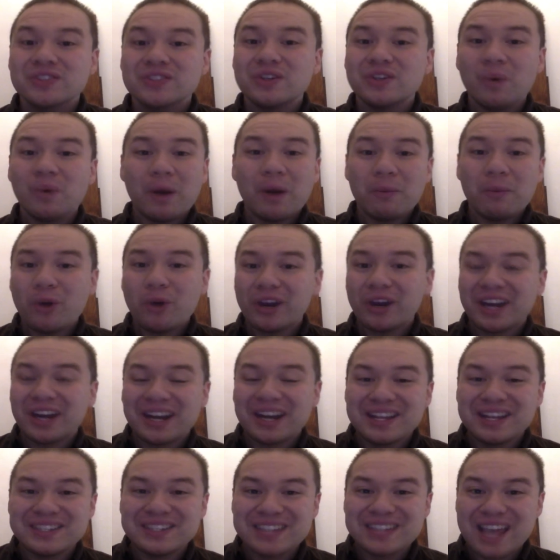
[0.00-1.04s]
So what more
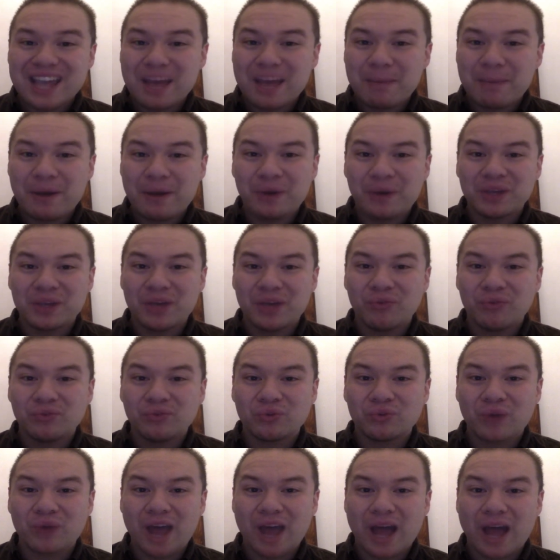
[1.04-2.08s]
can I say about Gift
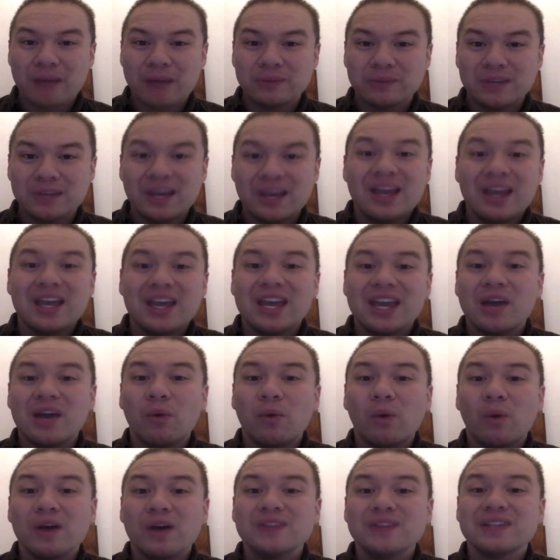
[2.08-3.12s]
Wrapped?
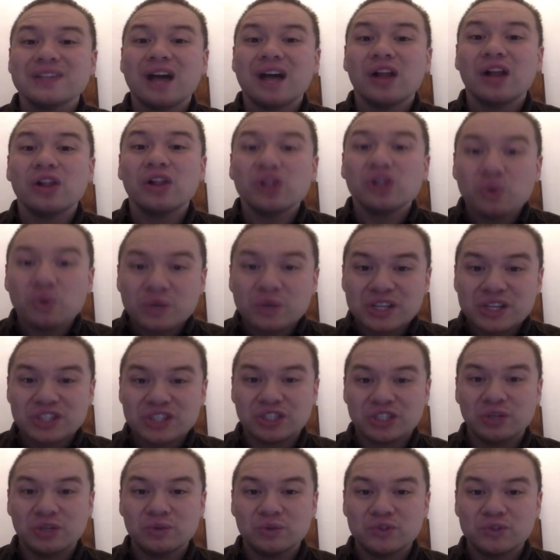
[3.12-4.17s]
It was a Looney
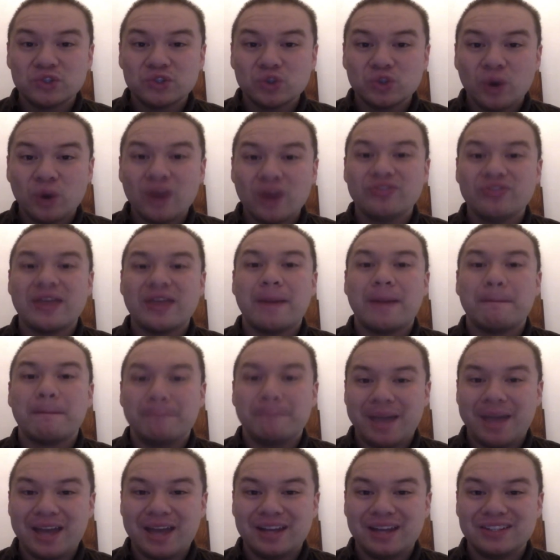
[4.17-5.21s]
Tunes short that
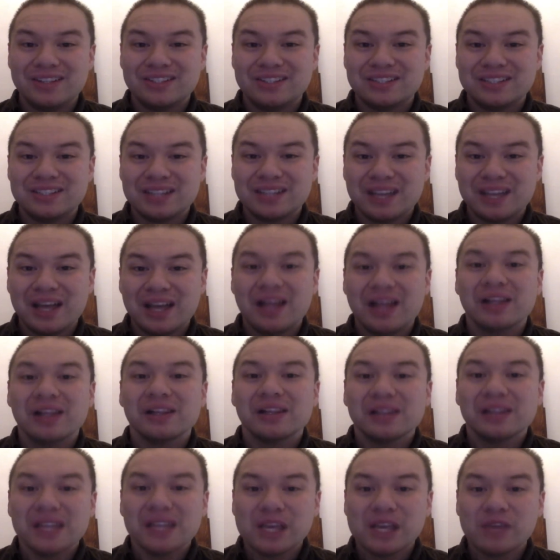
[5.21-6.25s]
managed to
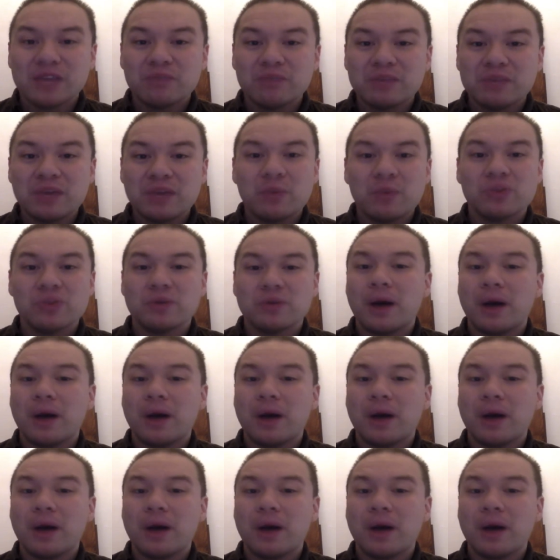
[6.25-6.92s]
leave me with